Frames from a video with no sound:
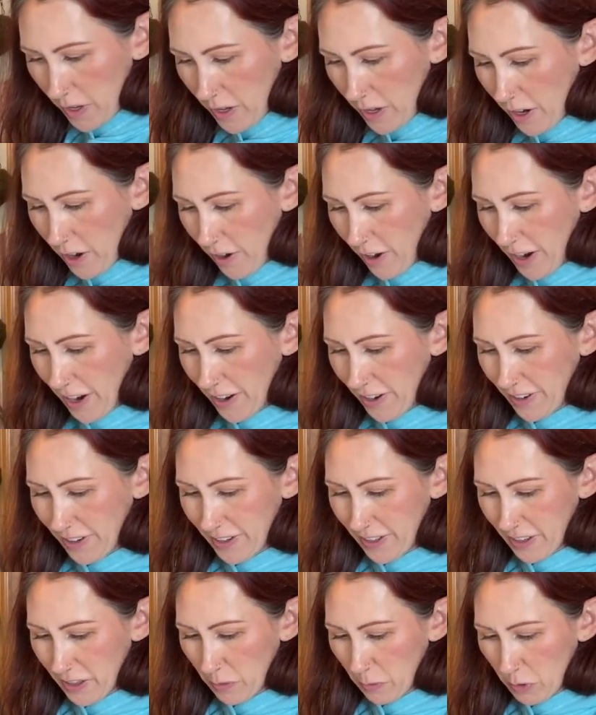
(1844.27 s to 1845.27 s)
All right,
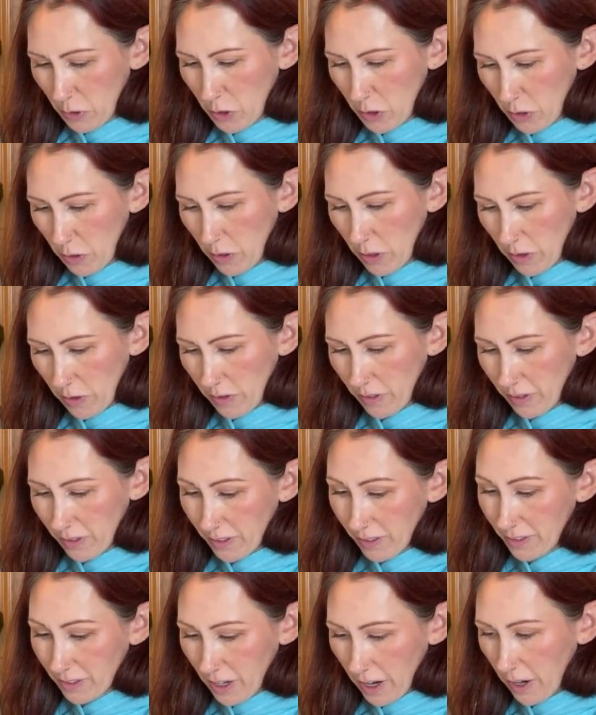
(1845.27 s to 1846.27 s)
let me show you. This
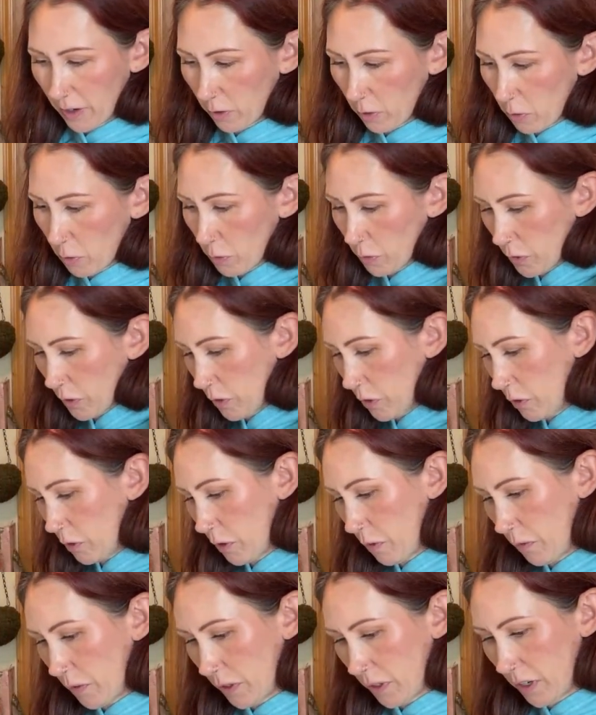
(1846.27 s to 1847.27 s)
is kind of cool to do
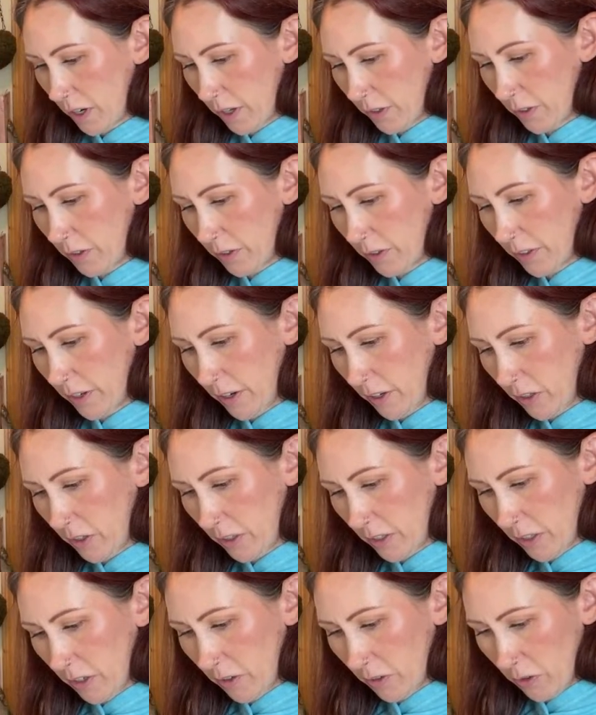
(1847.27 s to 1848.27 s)
different colors.
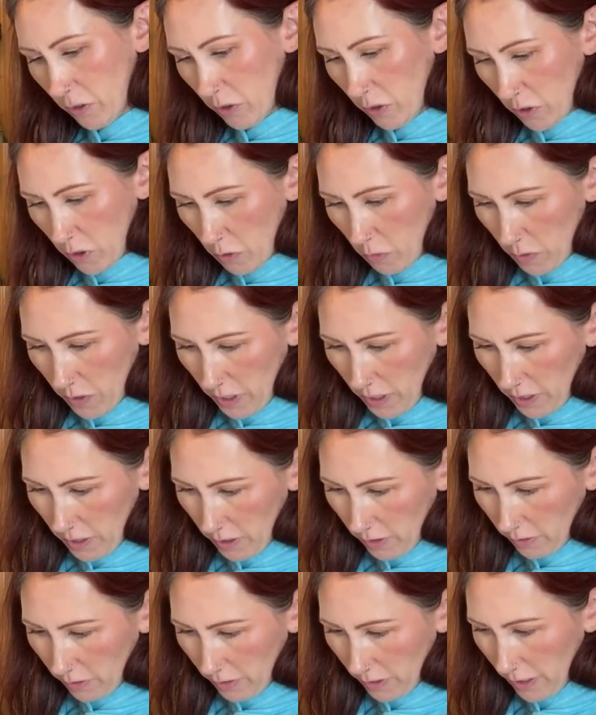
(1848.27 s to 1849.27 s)
Actually, I'll show you what it
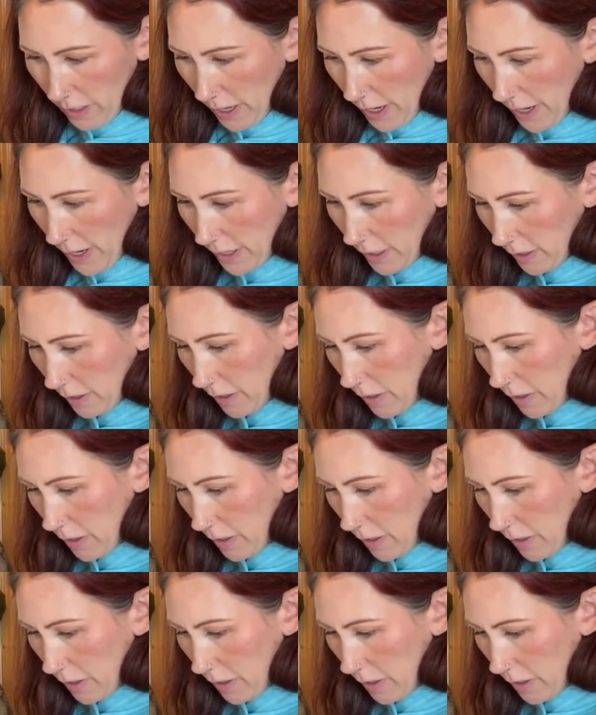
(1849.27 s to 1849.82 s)
looks like.